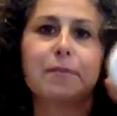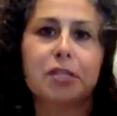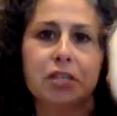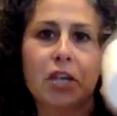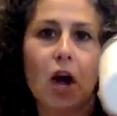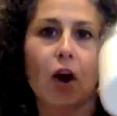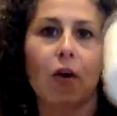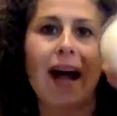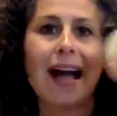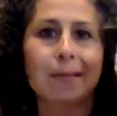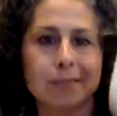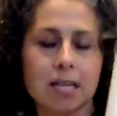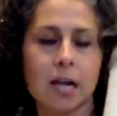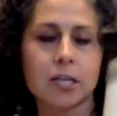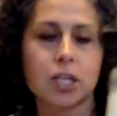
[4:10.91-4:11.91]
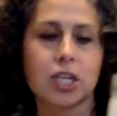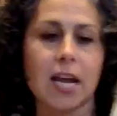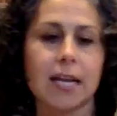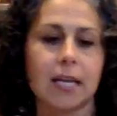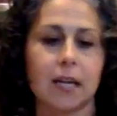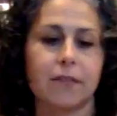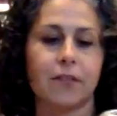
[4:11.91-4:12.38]
So I'm done
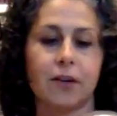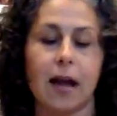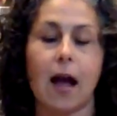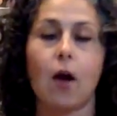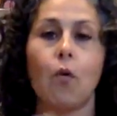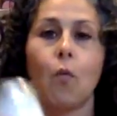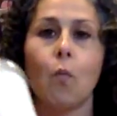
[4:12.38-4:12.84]
shaking for now.